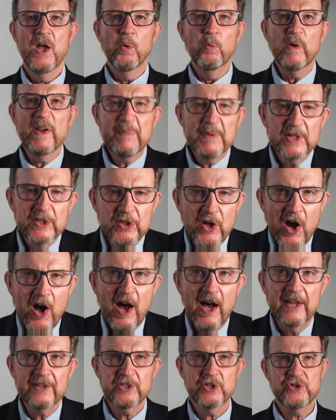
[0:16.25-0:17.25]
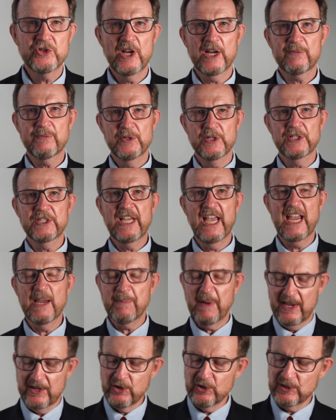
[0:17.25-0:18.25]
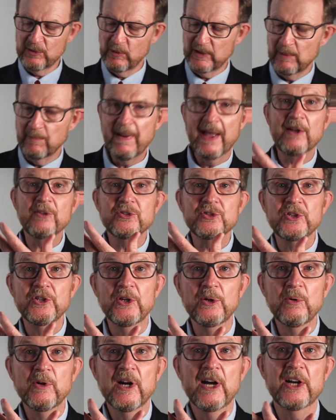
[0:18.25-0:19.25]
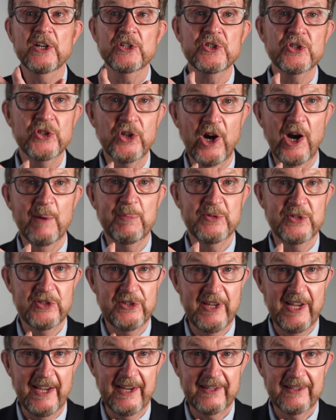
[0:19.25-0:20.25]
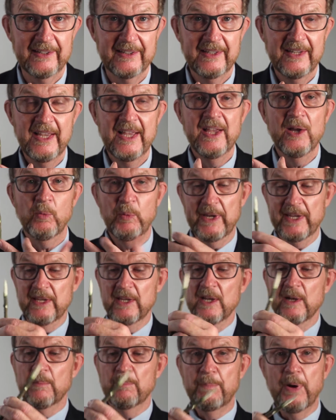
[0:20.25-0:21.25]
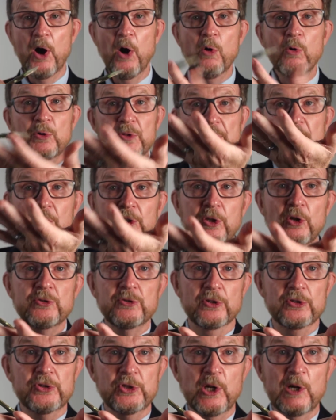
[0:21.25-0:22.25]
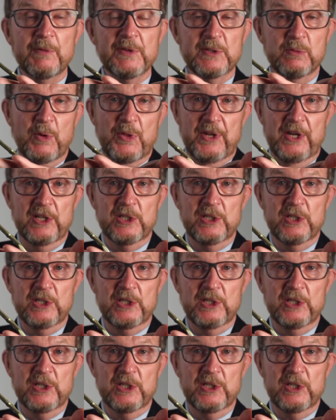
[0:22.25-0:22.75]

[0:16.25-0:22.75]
We've been taught to check for decay by using what amounts to a sharp stick. We poke the occlusal surface with an